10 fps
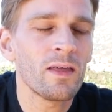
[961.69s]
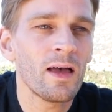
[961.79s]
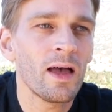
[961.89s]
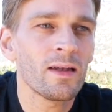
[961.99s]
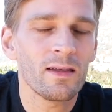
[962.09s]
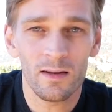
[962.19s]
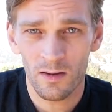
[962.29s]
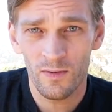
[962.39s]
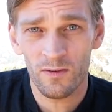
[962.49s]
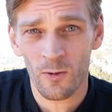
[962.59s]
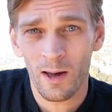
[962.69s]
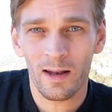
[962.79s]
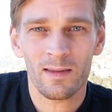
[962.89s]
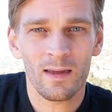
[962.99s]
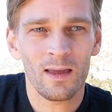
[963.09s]
that
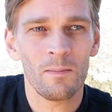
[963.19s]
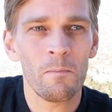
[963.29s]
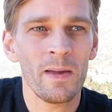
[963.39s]
individuality and